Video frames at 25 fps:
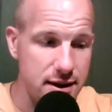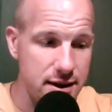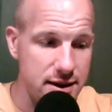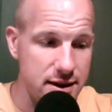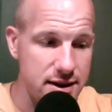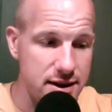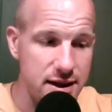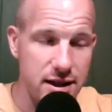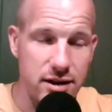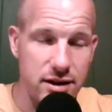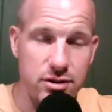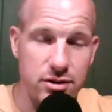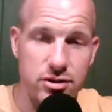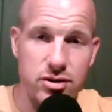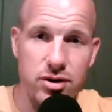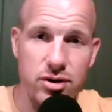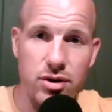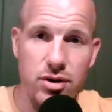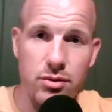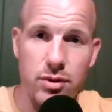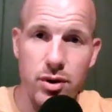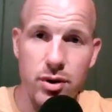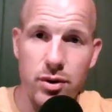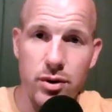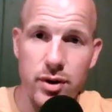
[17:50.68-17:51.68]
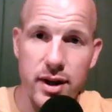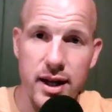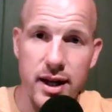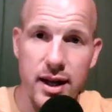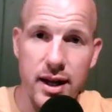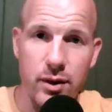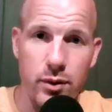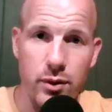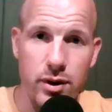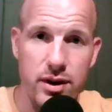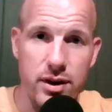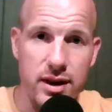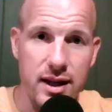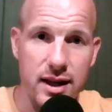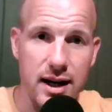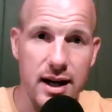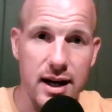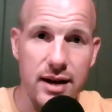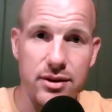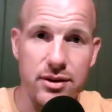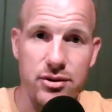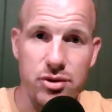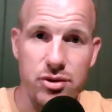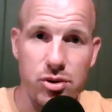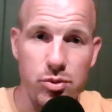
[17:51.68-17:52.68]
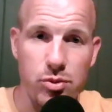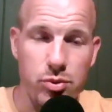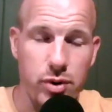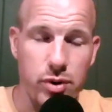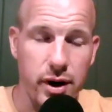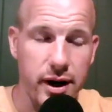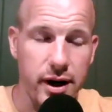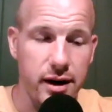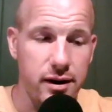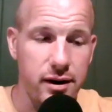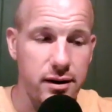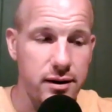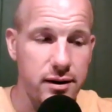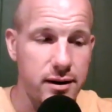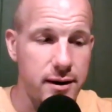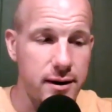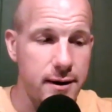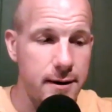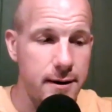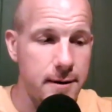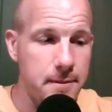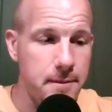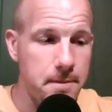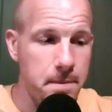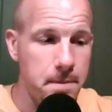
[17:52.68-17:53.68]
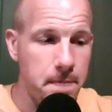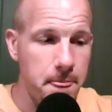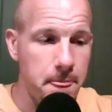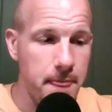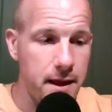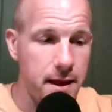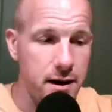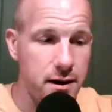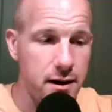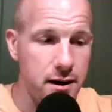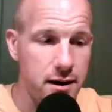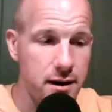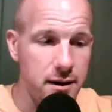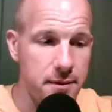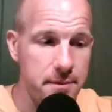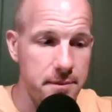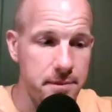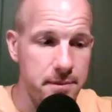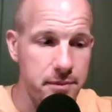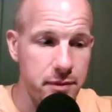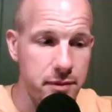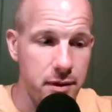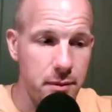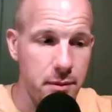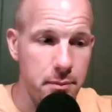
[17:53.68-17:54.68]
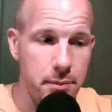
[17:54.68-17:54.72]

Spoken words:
Continue to communicate with God through prayer.